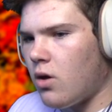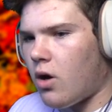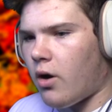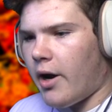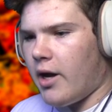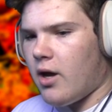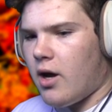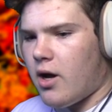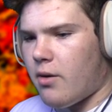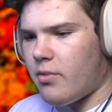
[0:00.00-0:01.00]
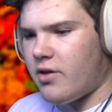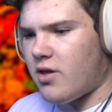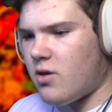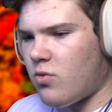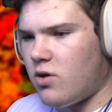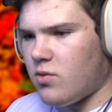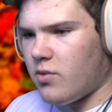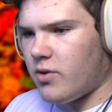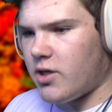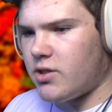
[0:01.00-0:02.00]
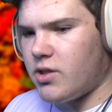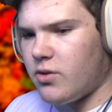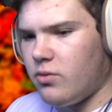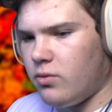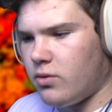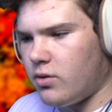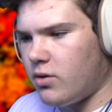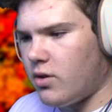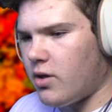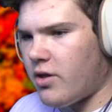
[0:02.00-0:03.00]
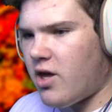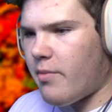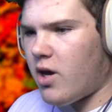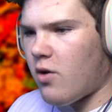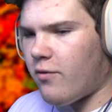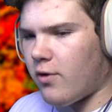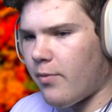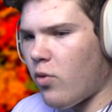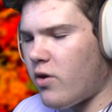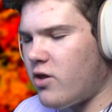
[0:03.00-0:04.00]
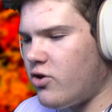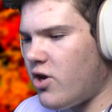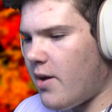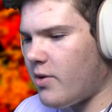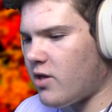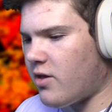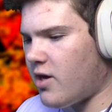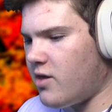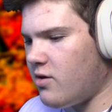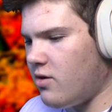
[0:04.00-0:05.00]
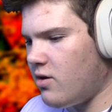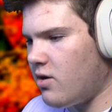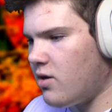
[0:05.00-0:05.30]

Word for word: Alright, um, let's see. What do I want to do? I think I might go for a Poison Jab on the Scyther.